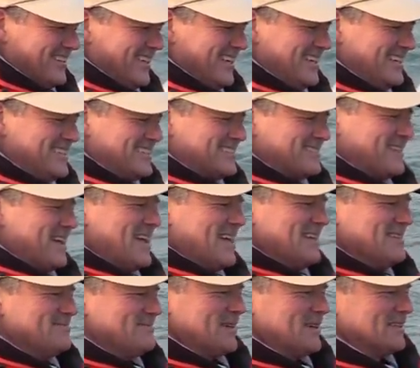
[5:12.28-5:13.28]
geez.
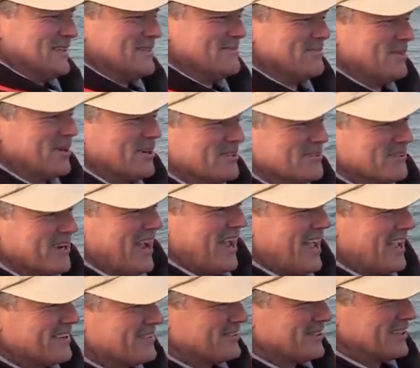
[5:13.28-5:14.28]
Feeling more
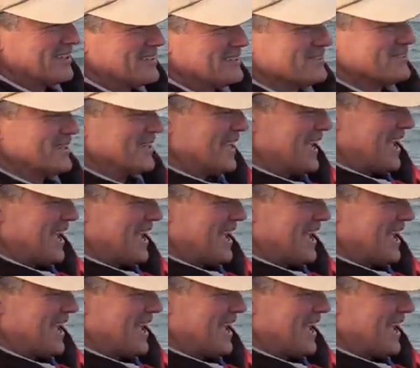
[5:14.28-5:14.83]
drag. What do we